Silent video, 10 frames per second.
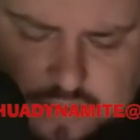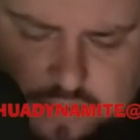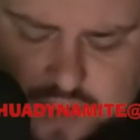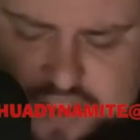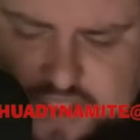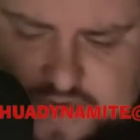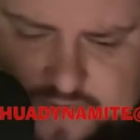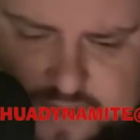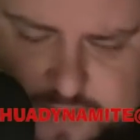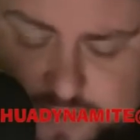What's the
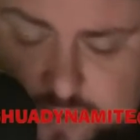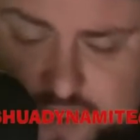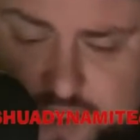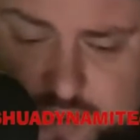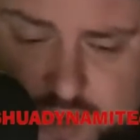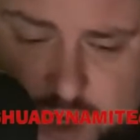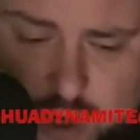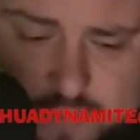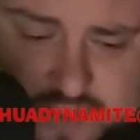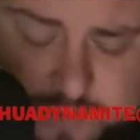difference between you and a
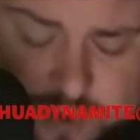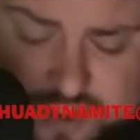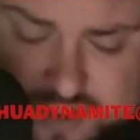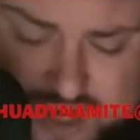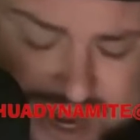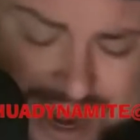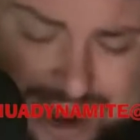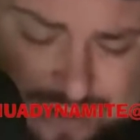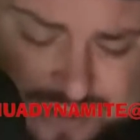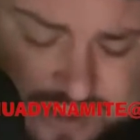homeless person? A
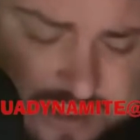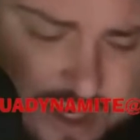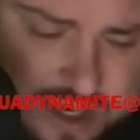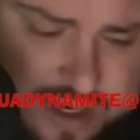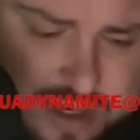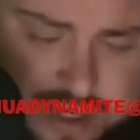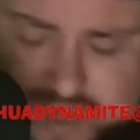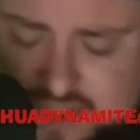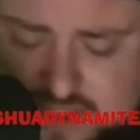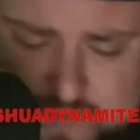house
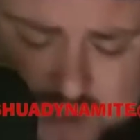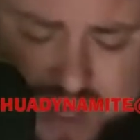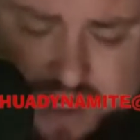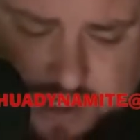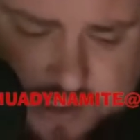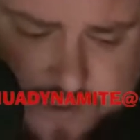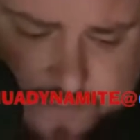and some money.